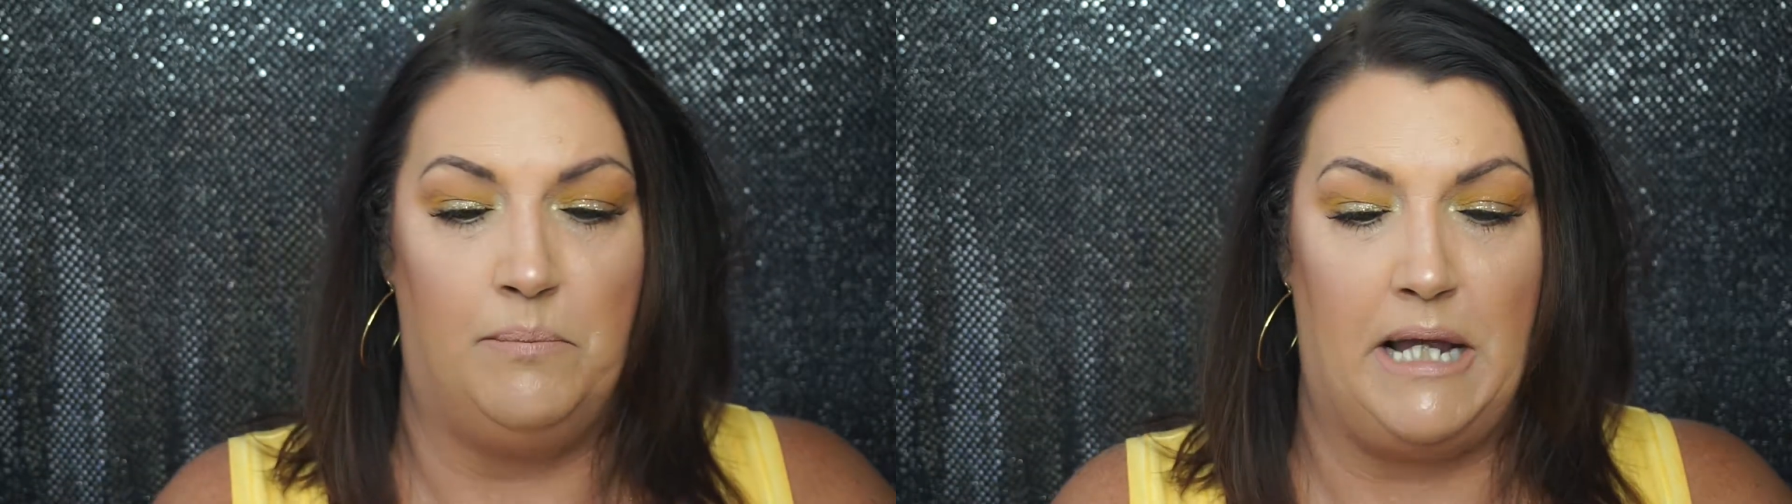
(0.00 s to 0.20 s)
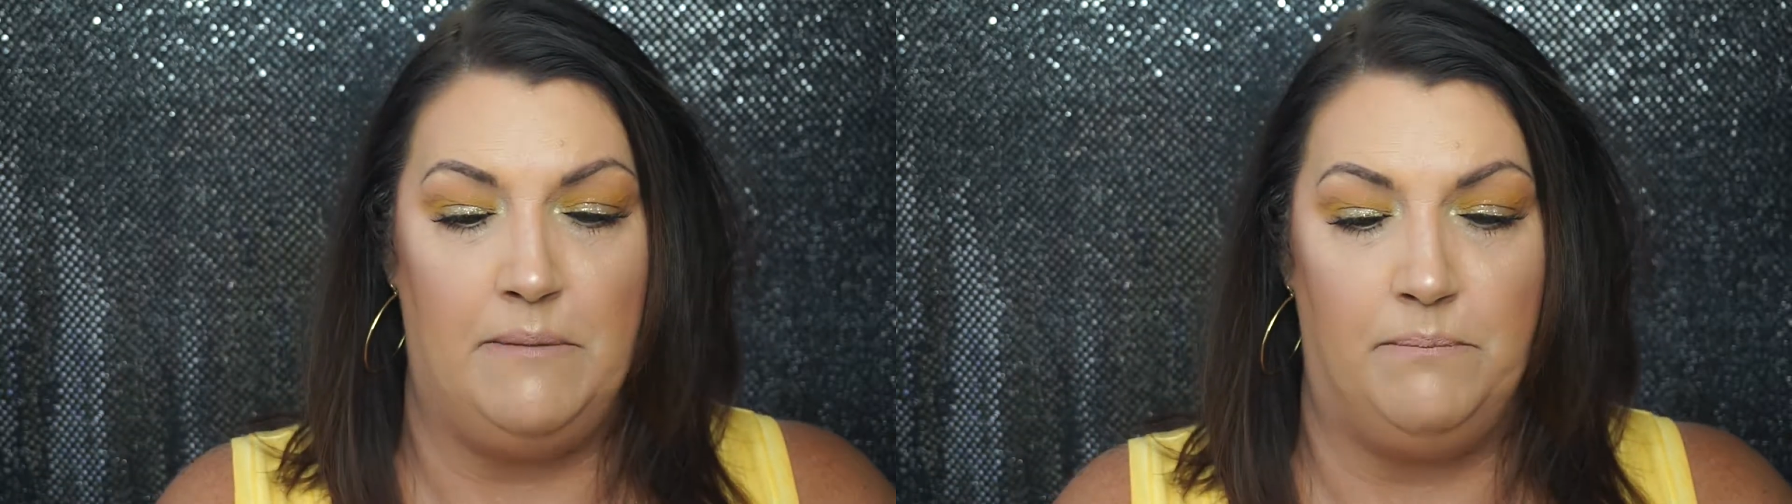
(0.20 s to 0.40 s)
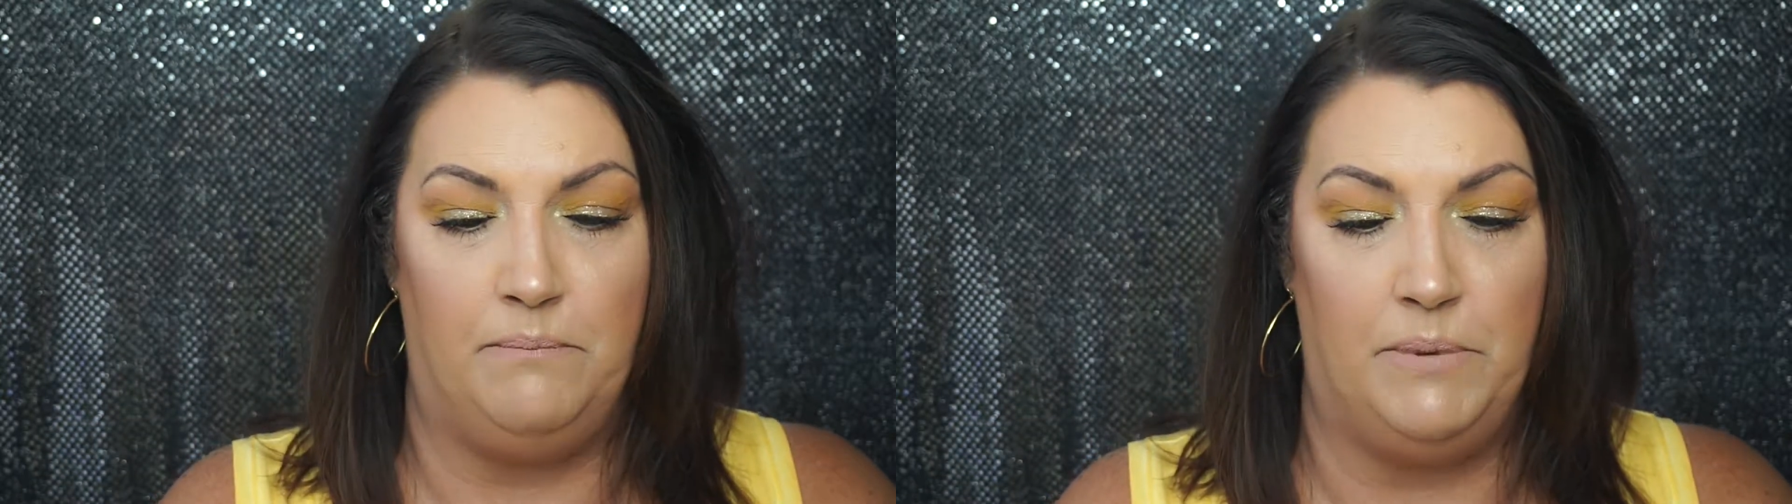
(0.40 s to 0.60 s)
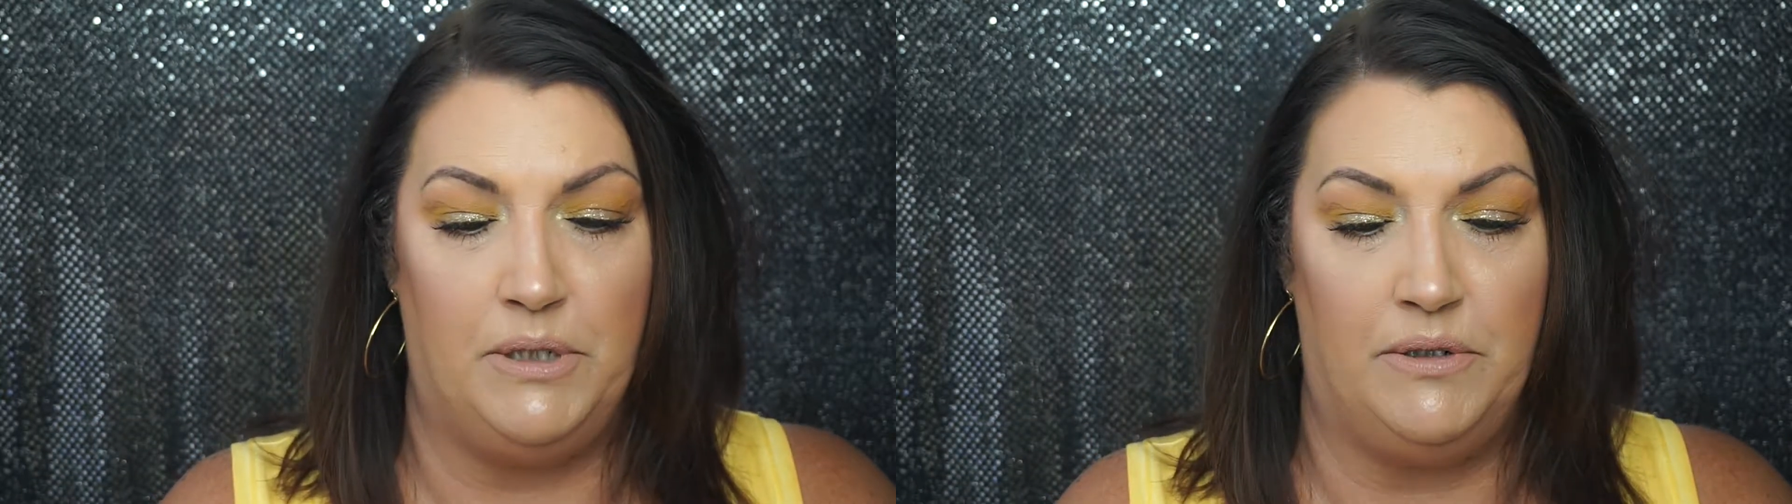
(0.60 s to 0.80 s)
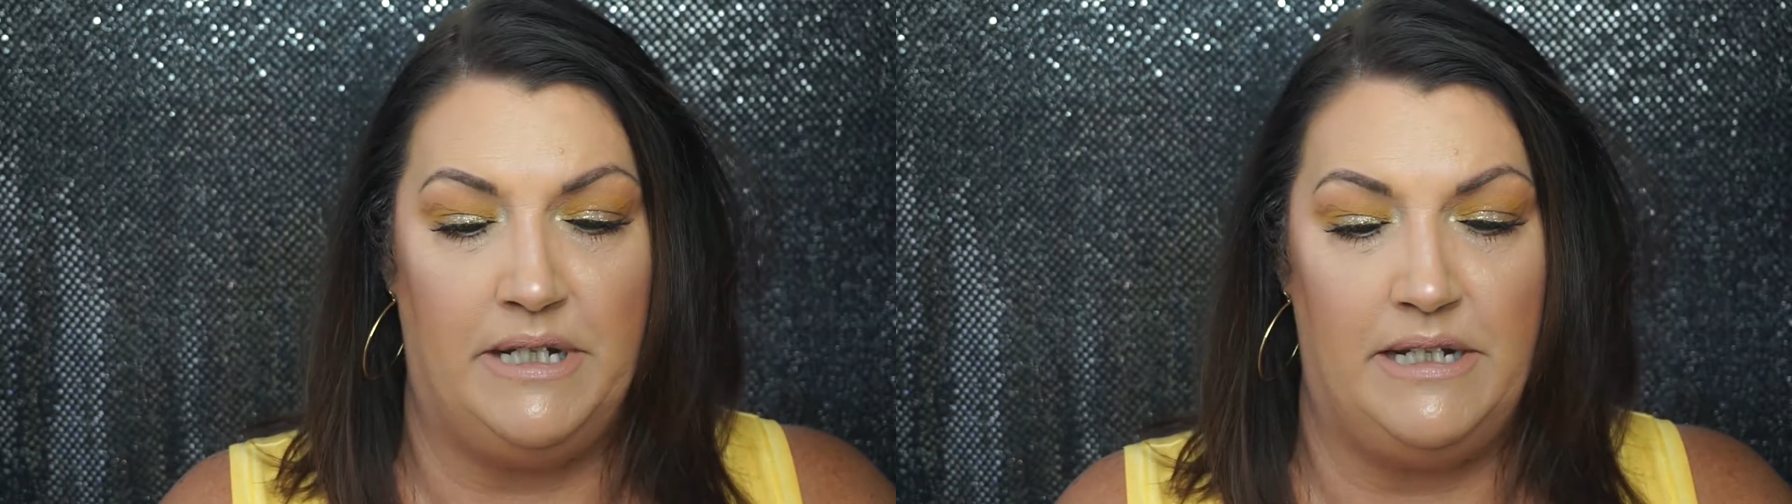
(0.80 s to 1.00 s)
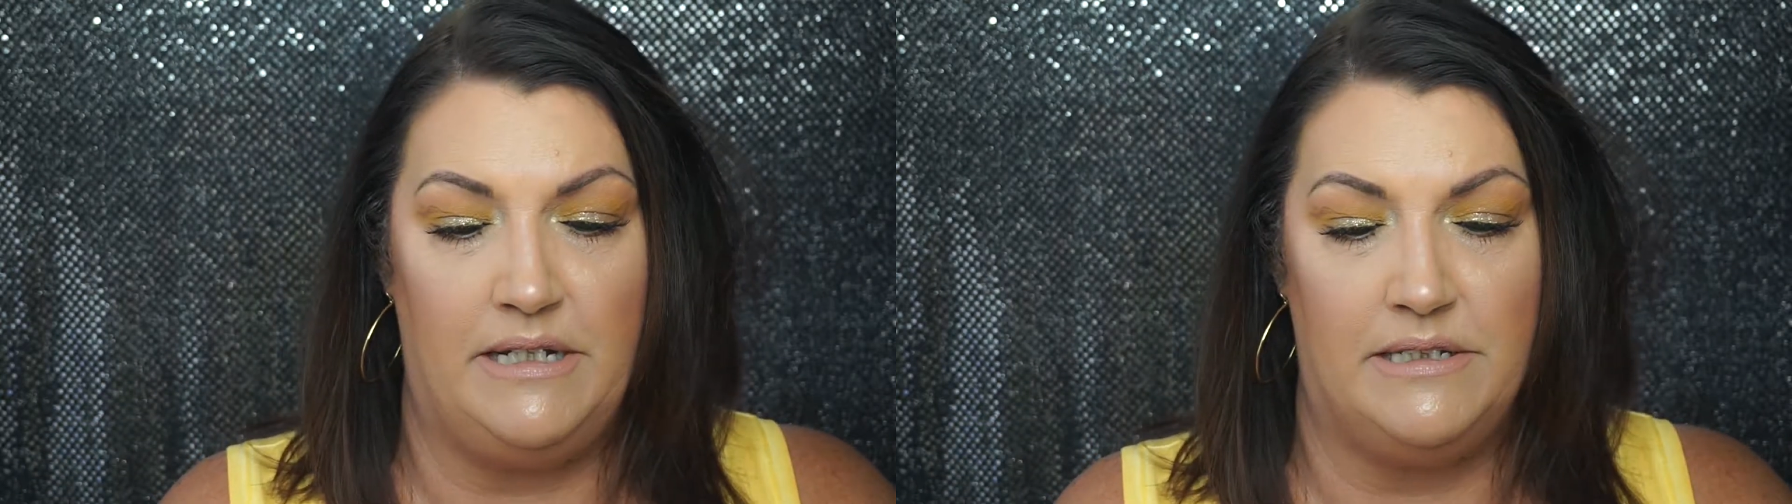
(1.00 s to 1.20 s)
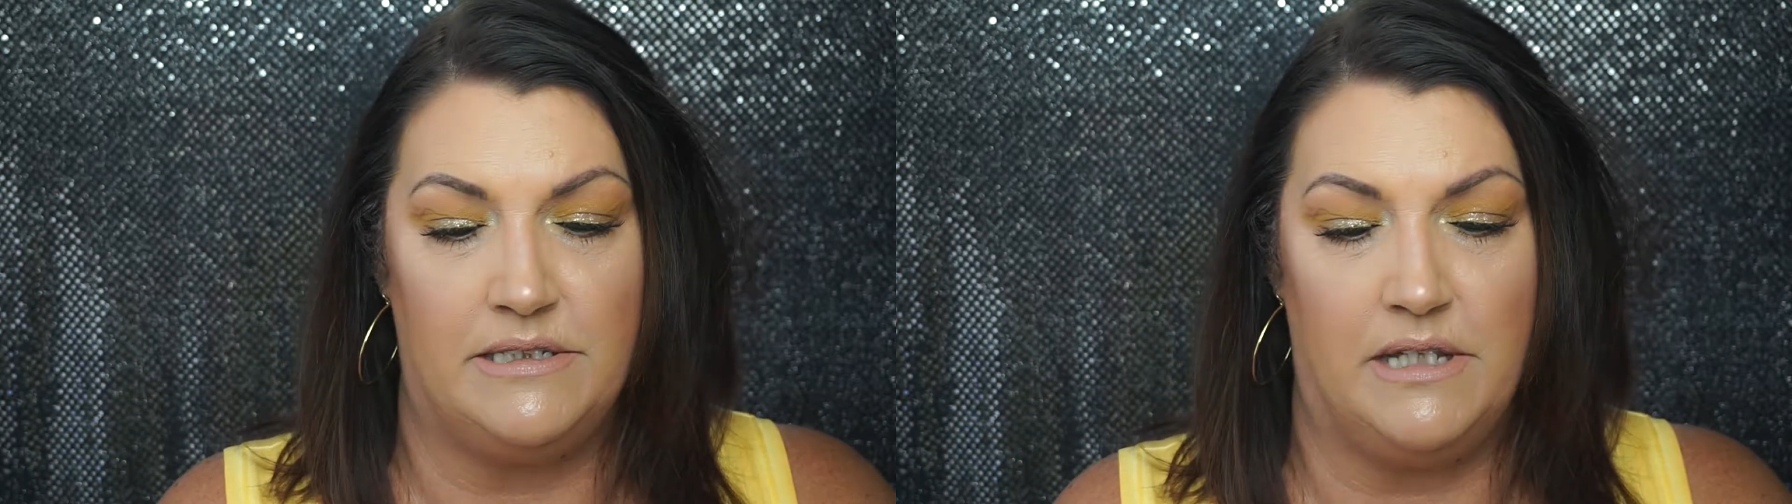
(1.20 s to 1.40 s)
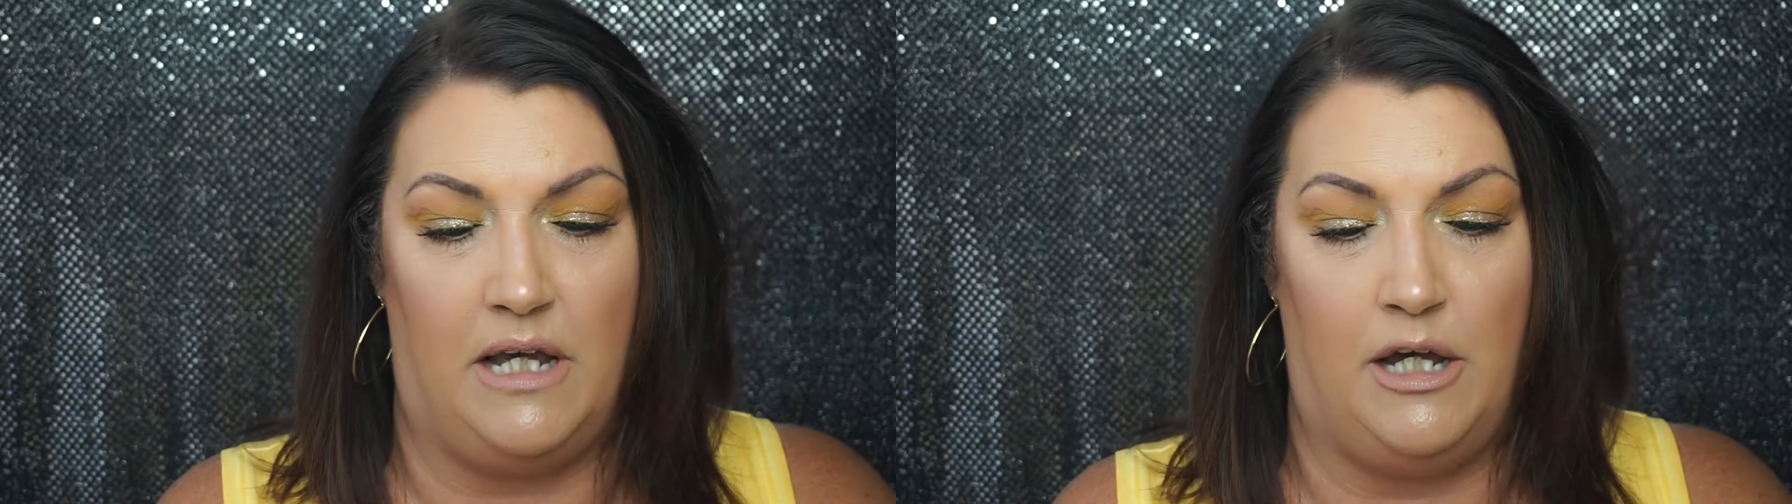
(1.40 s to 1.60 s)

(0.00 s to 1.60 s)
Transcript: Bite Beauty's